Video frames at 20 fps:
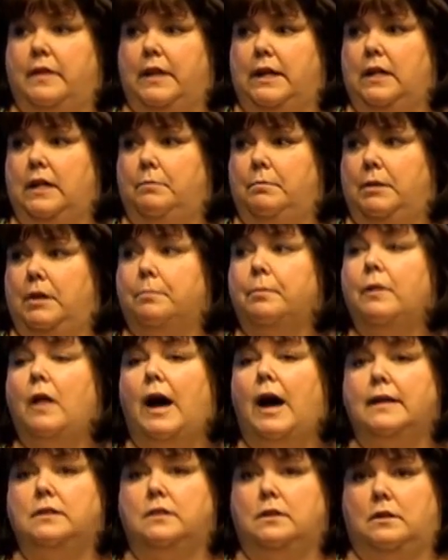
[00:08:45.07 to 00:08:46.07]
they can be
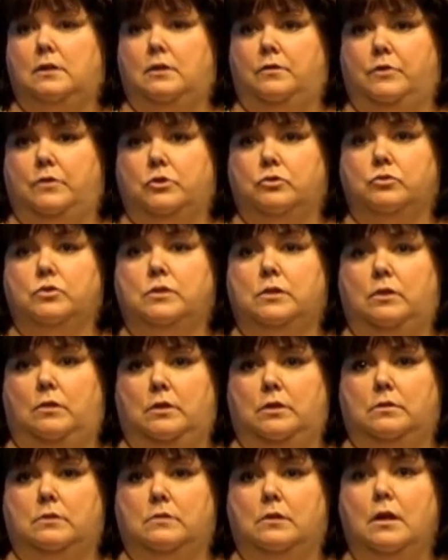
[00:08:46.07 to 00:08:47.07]
applied to individual
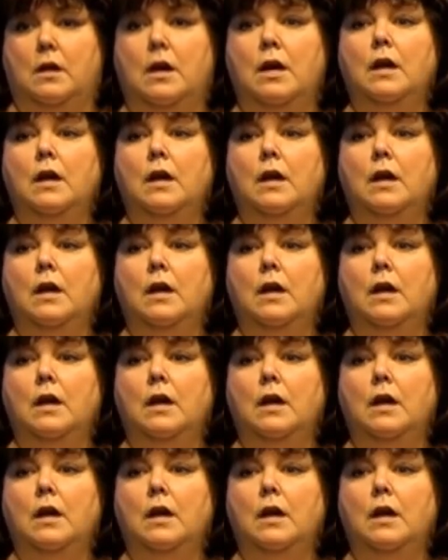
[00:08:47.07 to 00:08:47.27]
students.